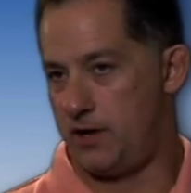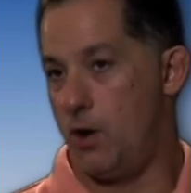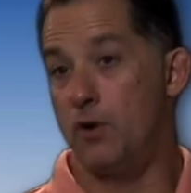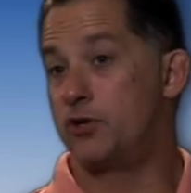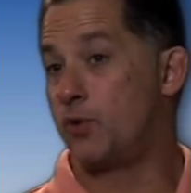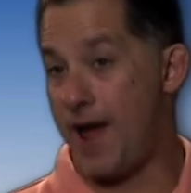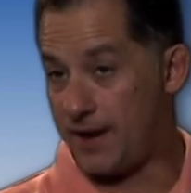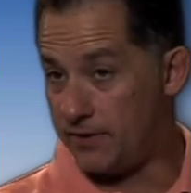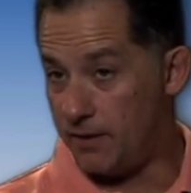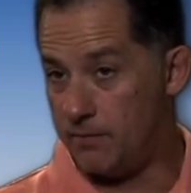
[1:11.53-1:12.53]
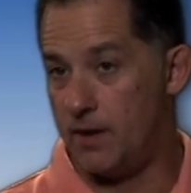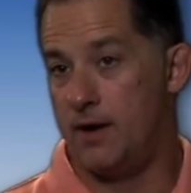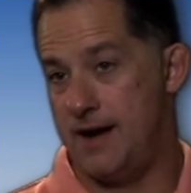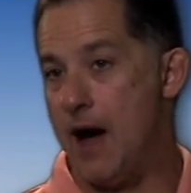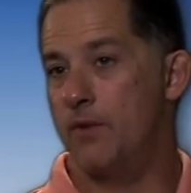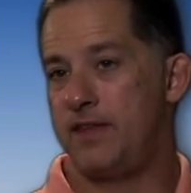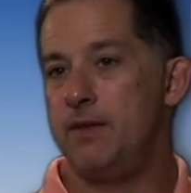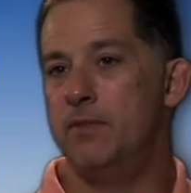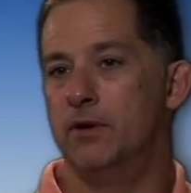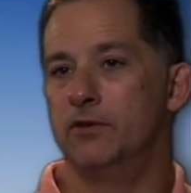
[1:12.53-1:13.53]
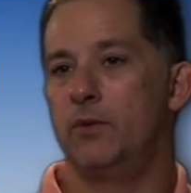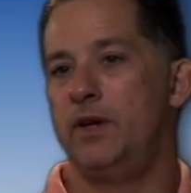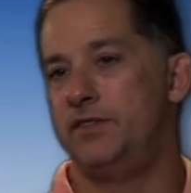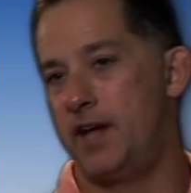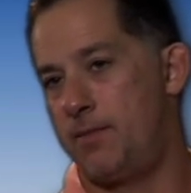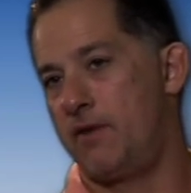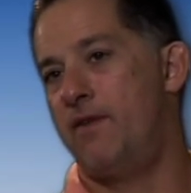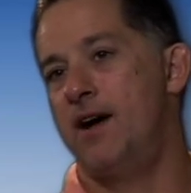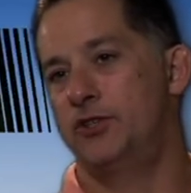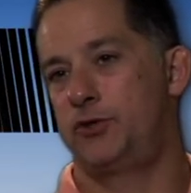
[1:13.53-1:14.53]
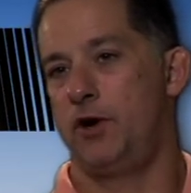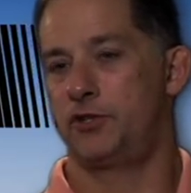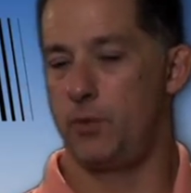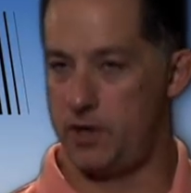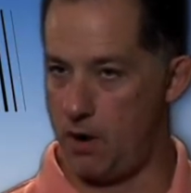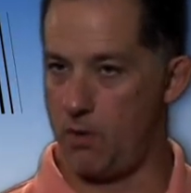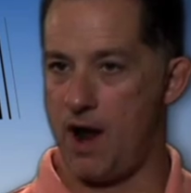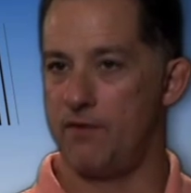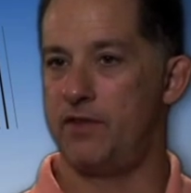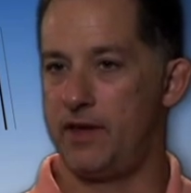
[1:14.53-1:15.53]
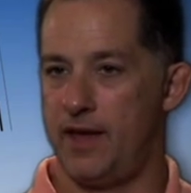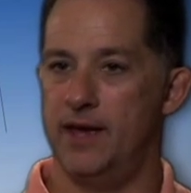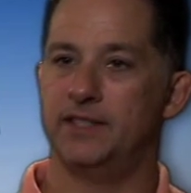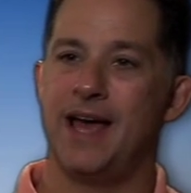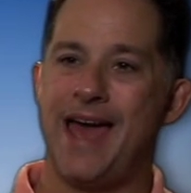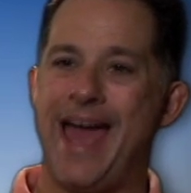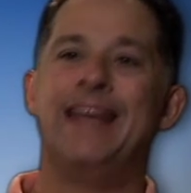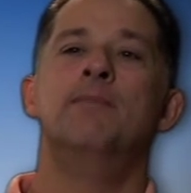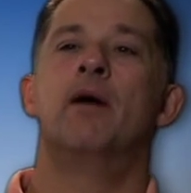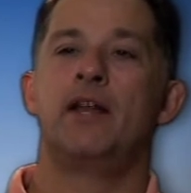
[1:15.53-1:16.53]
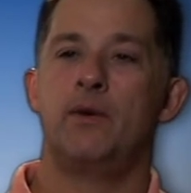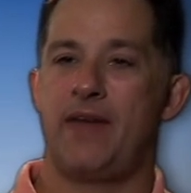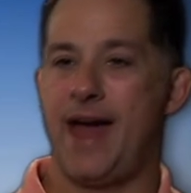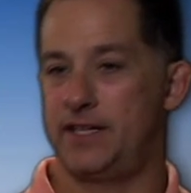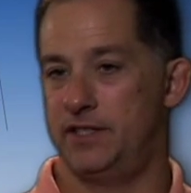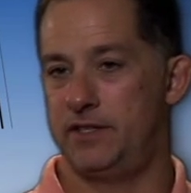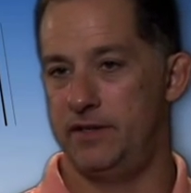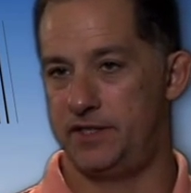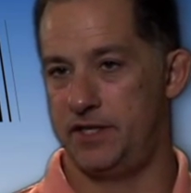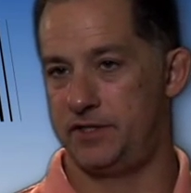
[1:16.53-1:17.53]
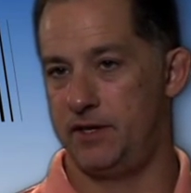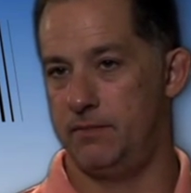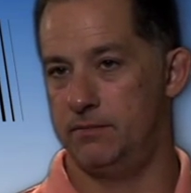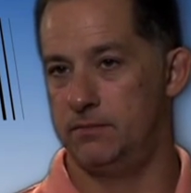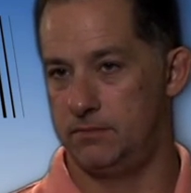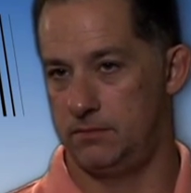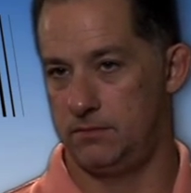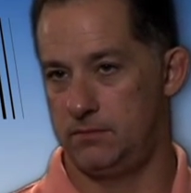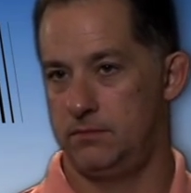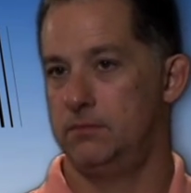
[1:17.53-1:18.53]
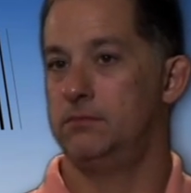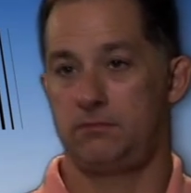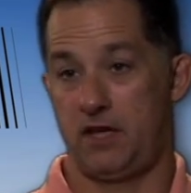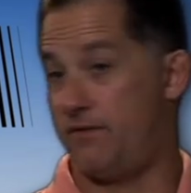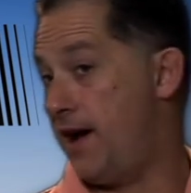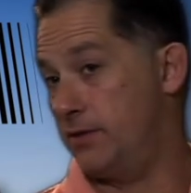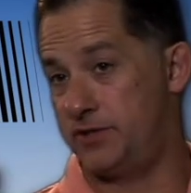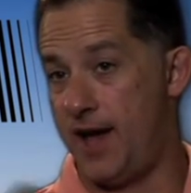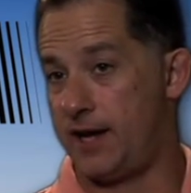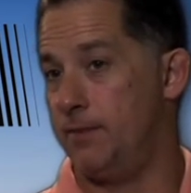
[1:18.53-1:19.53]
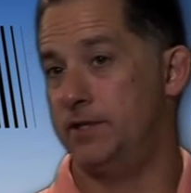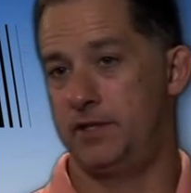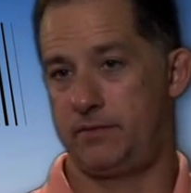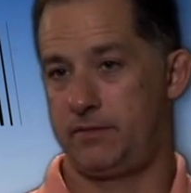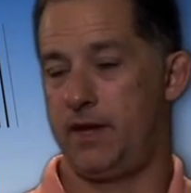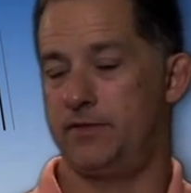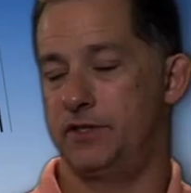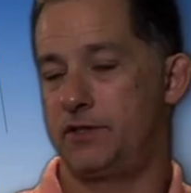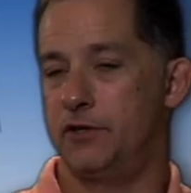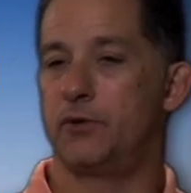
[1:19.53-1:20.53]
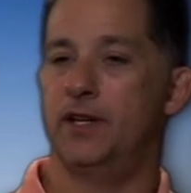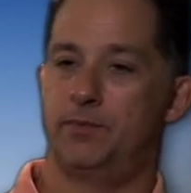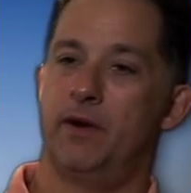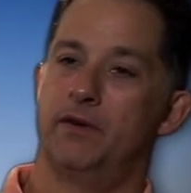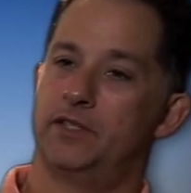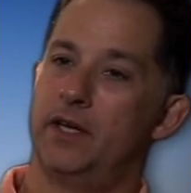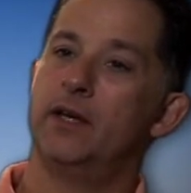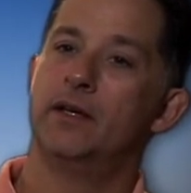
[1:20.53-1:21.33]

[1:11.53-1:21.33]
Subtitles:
No one tracked them. Now with eBuilder, we've set up our file structure. We know where everything is. Anybody with access to the system can find those documents. It gives us good transparency.